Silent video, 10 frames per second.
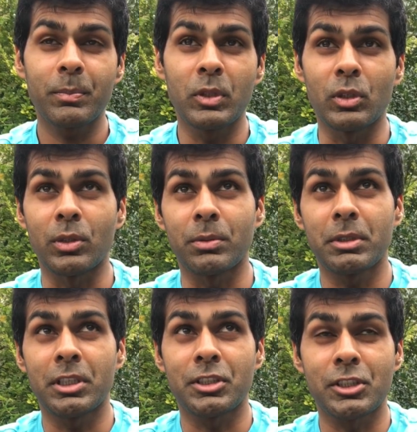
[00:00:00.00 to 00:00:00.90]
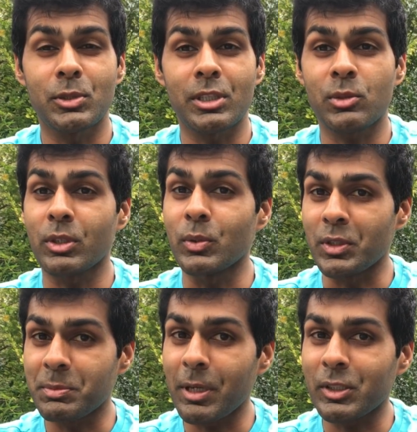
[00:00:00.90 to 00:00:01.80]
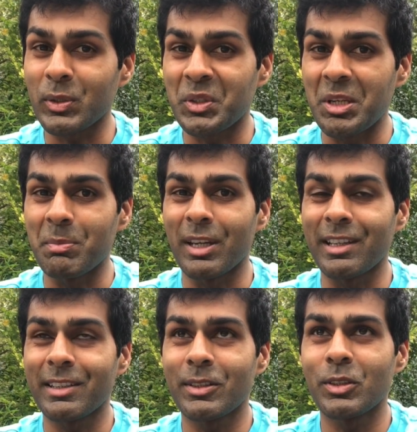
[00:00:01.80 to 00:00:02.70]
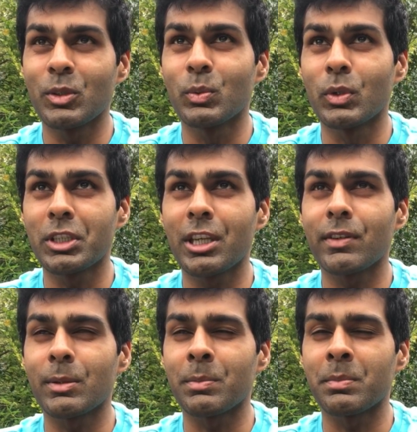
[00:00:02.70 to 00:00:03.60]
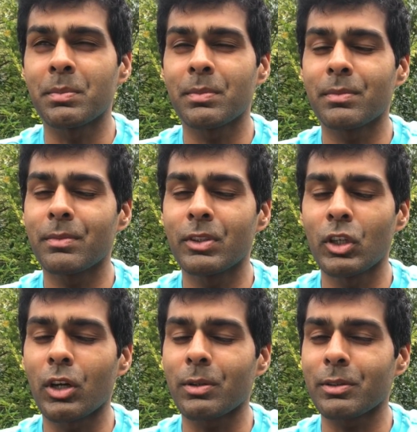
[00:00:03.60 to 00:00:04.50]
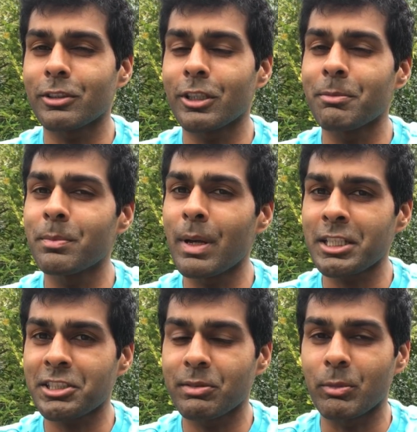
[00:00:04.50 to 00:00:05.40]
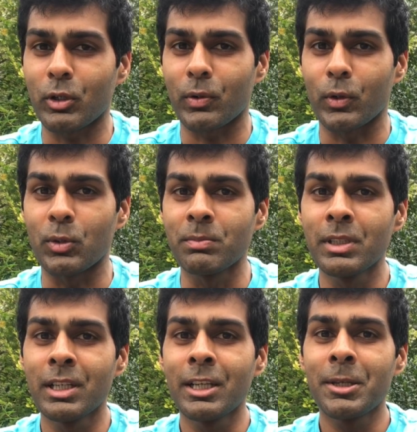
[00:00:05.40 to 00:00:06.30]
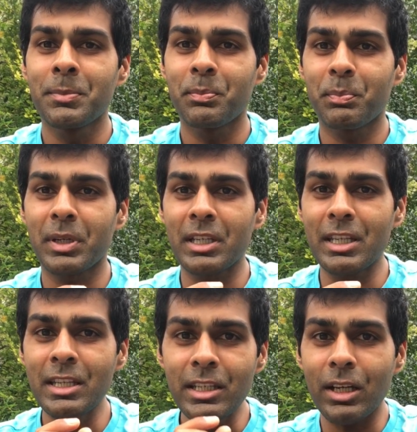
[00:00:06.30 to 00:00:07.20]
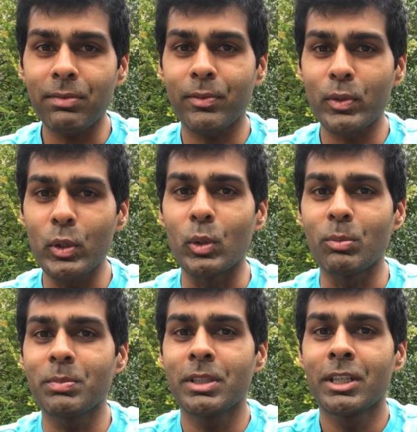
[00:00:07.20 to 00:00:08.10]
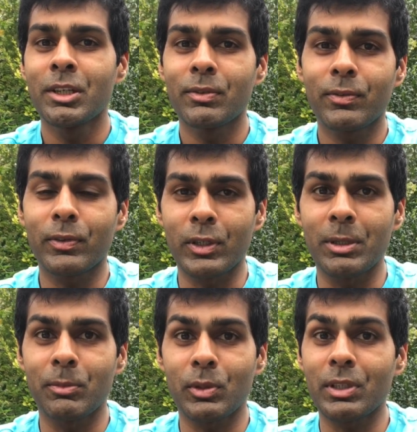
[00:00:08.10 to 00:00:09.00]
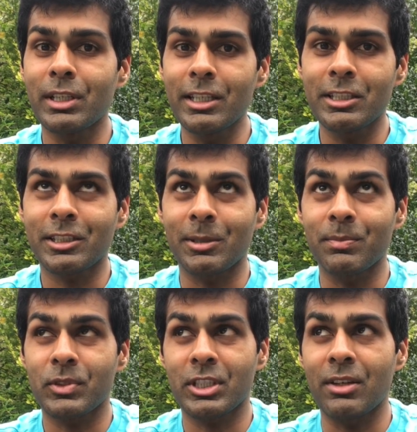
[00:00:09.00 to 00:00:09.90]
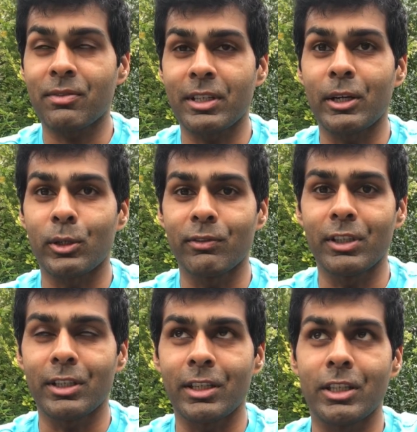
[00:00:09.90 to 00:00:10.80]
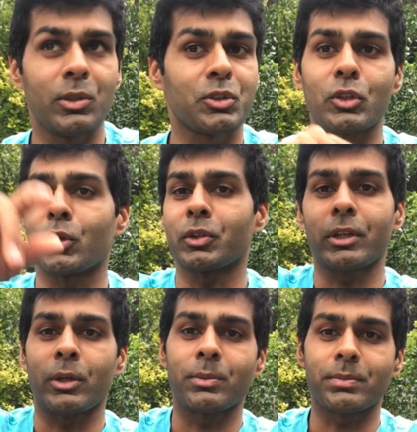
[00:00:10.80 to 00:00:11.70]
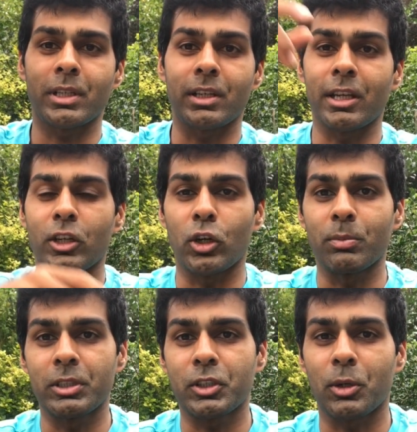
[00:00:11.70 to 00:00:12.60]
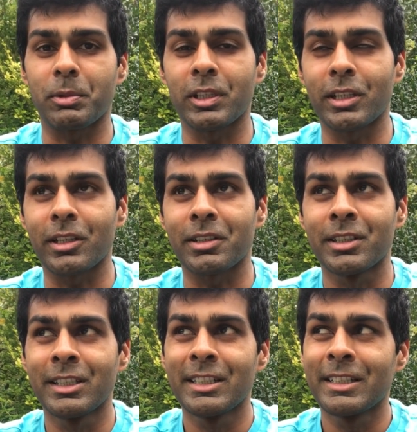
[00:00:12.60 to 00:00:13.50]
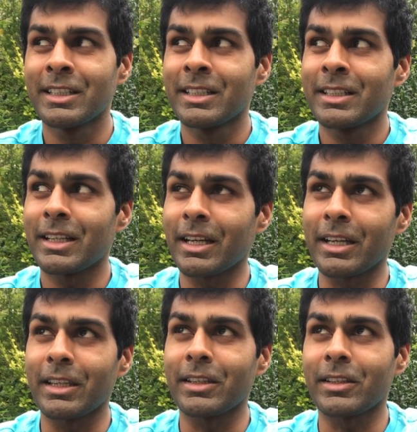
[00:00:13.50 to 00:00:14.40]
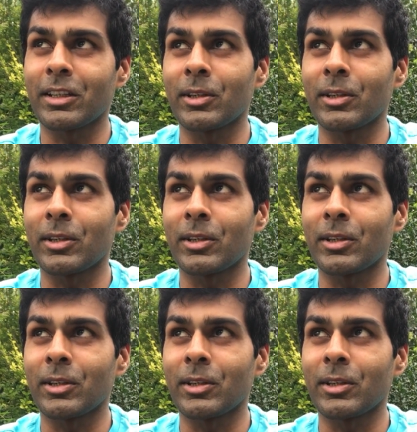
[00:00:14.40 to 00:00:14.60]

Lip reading: you know, in a situation where you respect your teammate, you would give him not a massive amount of room, but enough room for him to at least come safely out of it, and then you sort it out at Räikkönen at the top of the hill. And